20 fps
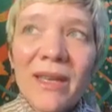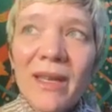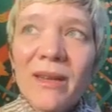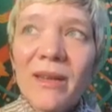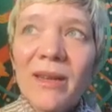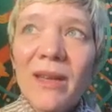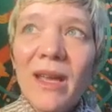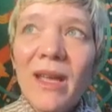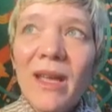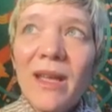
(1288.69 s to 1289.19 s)

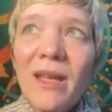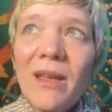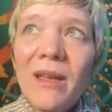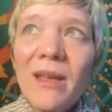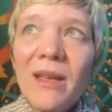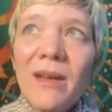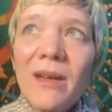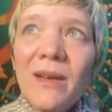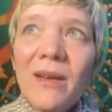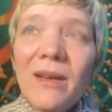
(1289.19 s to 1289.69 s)

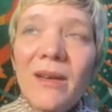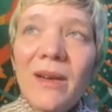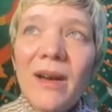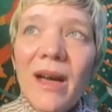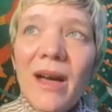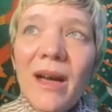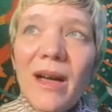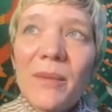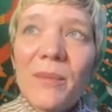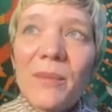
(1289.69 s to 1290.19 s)

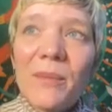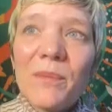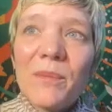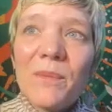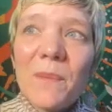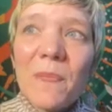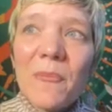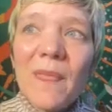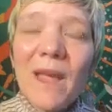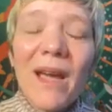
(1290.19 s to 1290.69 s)
And
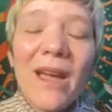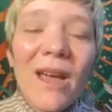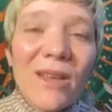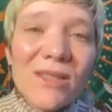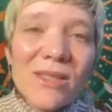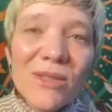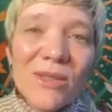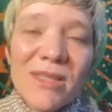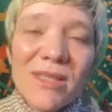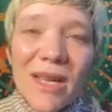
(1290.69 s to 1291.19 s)
I
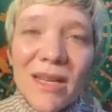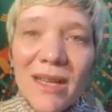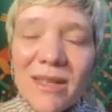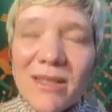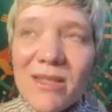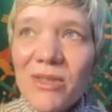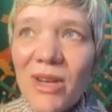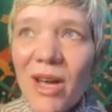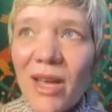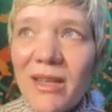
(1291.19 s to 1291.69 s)
also study
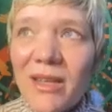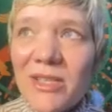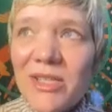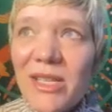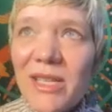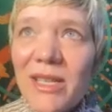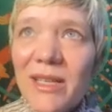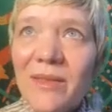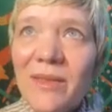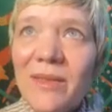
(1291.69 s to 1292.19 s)

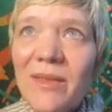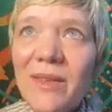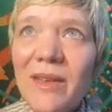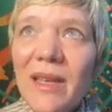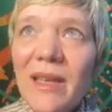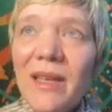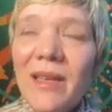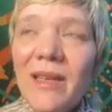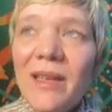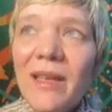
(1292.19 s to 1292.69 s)
astrology,
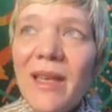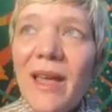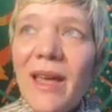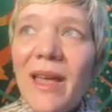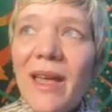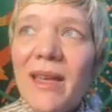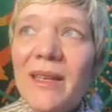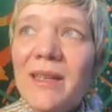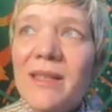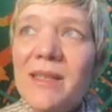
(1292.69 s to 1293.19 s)

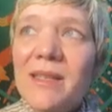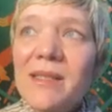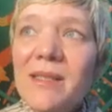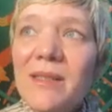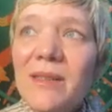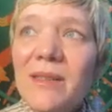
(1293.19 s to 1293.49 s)
and